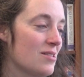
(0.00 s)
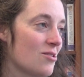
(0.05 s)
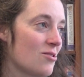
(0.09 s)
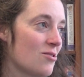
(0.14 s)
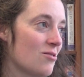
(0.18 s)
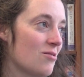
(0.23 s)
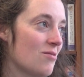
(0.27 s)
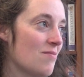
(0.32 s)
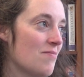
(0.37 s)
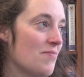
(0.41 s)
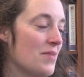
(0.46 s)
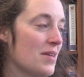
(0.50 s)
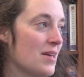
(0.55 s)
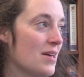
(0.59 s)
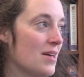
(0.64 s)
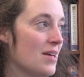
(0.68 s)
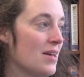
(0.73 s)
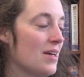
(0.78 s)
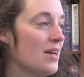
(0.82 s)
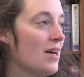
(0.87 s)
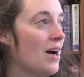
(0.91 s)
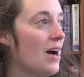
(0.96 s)
So
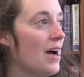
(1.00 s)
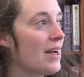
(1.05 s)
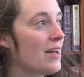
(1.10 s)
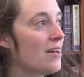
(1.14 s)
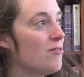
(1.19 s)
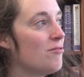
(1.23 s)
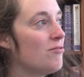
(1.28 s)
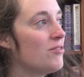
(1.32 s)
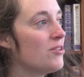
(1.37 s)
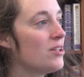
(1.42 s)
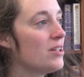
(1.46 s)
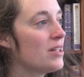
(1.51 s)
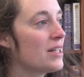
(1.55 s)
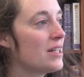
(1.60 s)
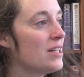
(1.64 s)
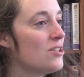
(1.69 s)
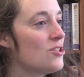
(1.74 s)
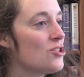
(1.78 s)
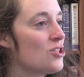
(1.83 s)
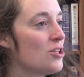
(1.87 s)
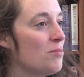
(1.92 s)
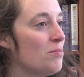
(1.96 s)
I can feel a
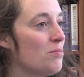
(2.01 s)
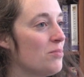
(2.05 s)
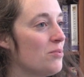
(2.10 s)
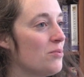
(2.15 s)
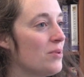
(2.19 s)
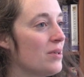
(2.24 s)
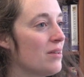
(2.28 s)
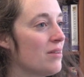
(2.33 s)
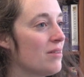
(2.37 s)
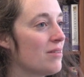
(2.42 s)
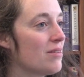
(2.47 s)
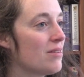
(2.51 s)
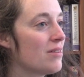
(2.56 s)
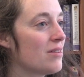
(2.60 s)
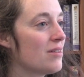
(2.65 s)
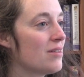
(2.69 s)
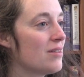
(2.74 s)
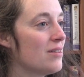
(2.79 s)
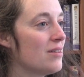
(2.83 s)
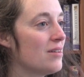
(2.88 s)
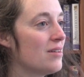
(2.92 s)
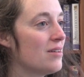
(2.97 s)
kinship with
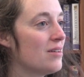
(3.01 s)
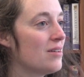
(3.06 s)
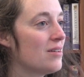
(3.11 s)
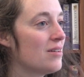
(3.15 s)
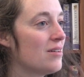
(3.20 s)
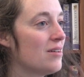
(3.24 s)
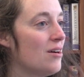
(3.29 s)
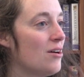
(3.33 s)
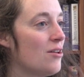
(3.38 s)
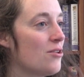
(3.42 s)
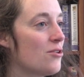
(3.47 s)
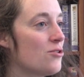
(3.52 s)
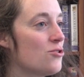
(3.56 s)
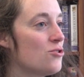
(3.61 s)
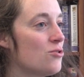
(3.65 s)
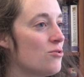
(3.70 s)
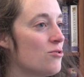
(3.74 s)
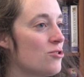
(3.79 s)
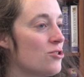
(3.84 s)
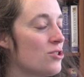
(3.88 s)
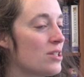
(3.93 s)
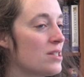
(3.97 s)
other
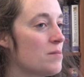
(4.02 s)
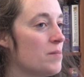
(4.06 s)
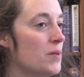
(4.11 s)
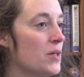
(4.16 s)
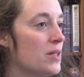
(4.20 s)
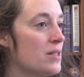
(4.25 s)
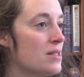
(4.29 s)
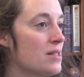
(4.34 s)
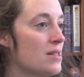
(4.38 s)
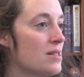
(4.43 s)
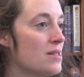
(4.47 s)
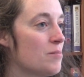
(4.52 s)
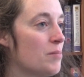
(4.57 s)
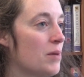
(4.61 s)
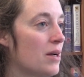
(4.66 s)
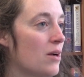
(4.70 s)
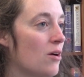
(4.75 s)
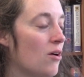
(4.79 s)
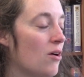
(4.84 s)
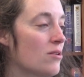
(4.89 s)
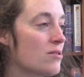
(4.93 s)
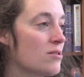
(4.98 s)
Jewish experiences, but
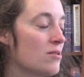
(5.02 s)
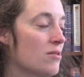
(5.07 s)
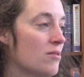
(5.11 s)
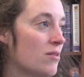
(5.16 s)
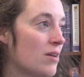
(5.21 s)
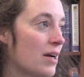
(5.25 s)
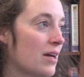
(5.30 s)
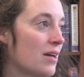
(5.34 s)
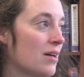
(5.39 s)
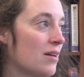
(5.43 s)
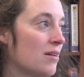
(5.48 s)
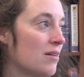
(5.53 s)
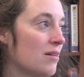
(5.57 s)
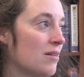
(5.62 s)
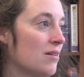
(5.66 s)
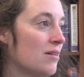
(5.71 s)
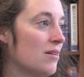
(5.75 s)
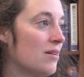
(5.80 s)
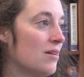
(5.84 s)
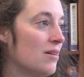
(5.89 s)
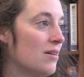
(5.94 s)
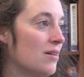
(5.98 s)
also I can
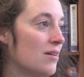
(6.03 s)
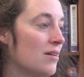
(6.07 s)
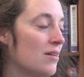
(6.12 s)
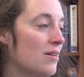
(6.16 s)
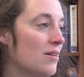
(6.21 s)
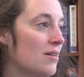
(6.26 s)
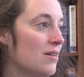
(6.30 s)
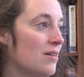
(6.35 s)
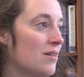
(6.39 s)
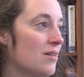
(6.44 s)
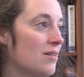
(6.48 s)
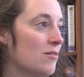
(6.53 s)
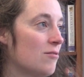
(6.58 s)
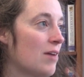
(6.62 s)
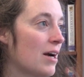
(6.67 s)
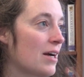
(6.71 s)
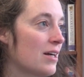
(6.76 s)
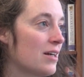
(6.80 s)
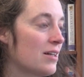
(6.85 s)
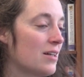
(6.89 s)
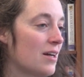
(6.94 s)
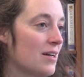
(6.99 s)

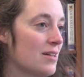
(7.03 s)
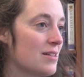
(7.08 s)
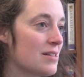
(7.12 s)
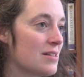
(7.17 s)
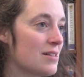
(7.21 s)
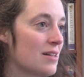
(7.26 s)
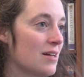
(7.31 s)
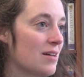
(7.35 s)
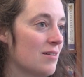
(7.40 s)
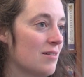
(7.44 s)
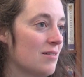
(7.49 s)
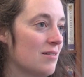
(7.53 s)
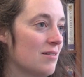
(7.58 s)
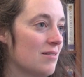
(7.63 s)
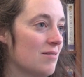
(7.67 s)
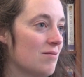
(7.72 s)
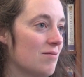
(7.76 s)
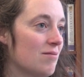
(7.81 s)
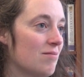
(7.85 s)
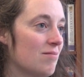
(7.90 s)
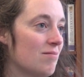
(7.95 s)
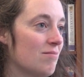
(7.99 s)
recognize that
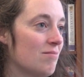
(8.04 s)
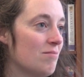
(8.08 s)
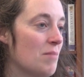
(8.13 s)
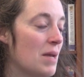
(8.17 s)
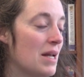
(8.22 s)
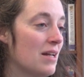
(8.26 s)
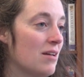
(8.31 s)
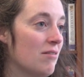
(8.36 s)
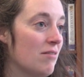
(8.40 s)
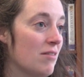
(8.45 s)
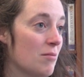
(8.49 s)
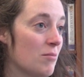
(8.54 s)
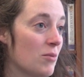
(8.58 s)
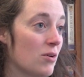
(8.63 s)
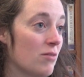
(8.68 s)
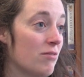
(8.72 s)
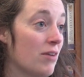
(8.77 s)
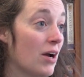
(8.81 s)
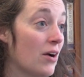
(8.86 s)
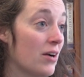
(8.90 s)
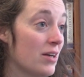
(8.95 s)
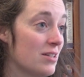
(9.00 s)
many of them are
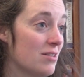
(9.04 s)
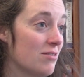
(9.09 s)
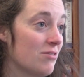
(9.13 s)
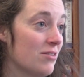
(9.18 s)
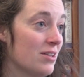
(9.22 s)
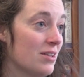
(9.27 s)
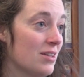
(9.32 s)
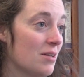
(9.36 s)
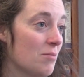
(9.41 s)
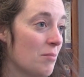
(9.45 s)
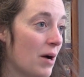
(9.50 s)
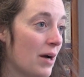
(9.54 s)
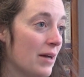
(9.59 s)
very different than